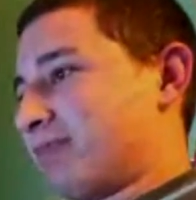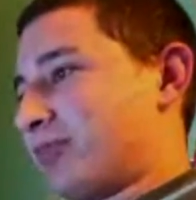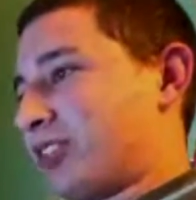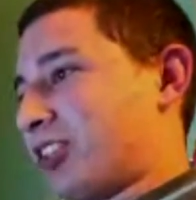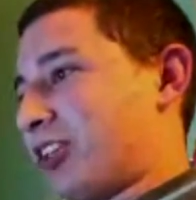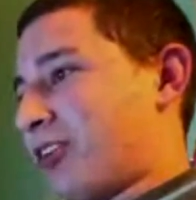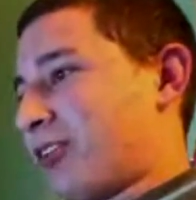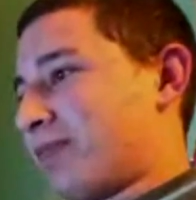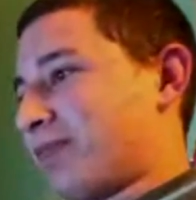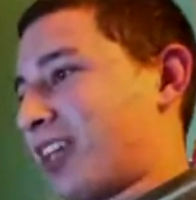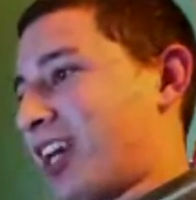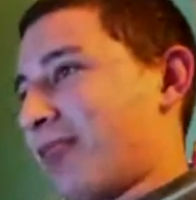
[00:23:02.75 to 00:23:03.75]
So,
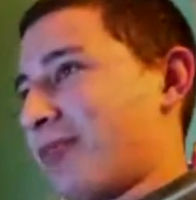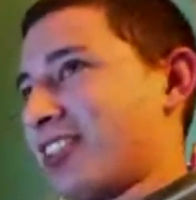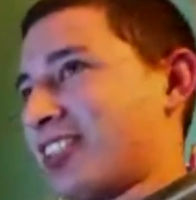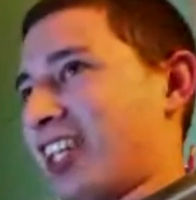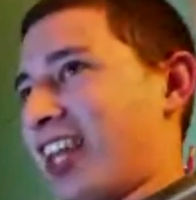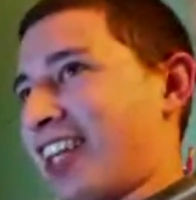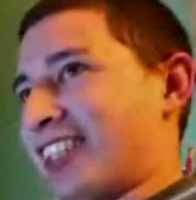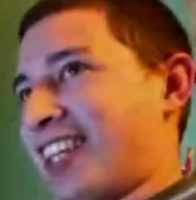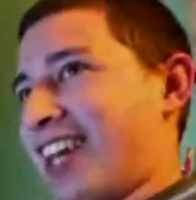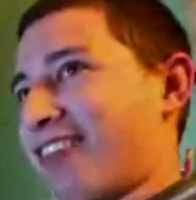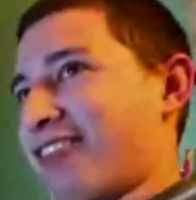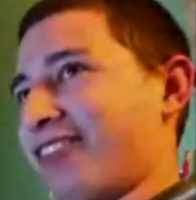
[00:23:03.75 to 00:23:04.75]
kind of missed the last
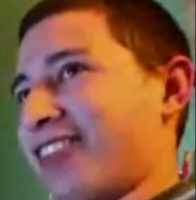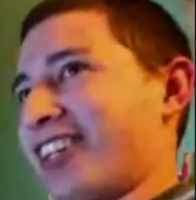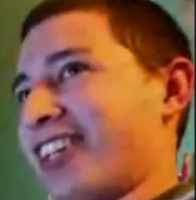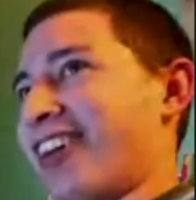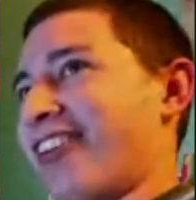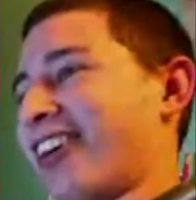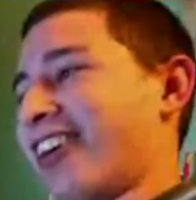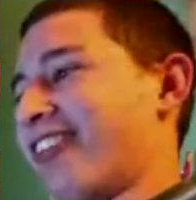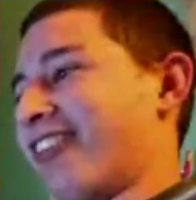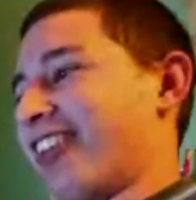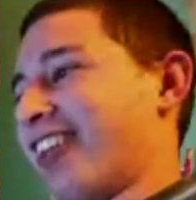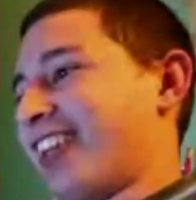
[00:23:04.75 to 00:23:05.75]
half of your going
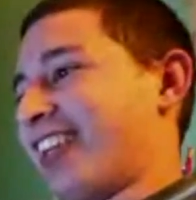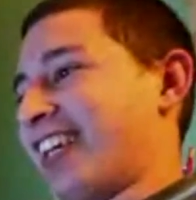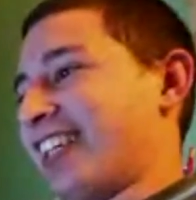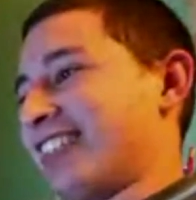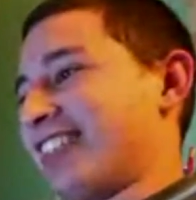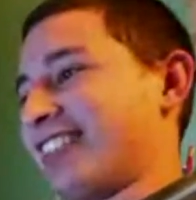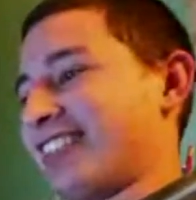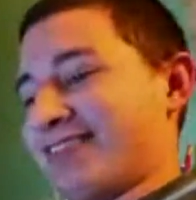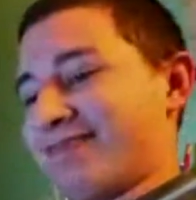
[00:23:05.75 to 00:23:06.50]
over the things.